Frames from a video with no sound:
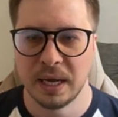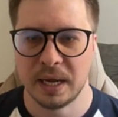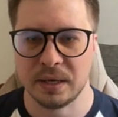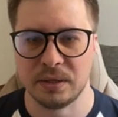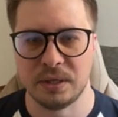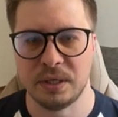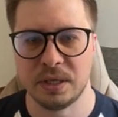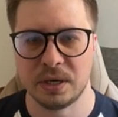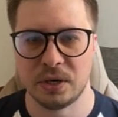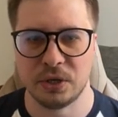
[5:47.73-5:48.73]
and
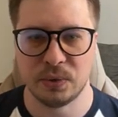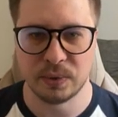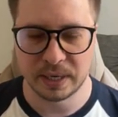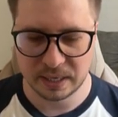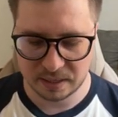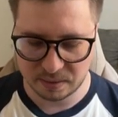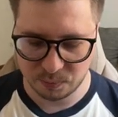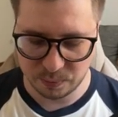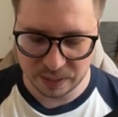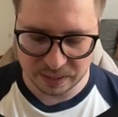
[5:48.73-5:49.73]
here you can
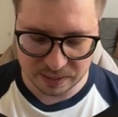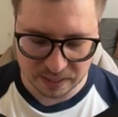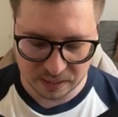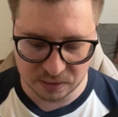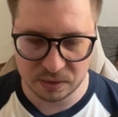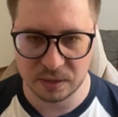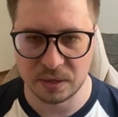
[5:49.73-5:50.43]
pick that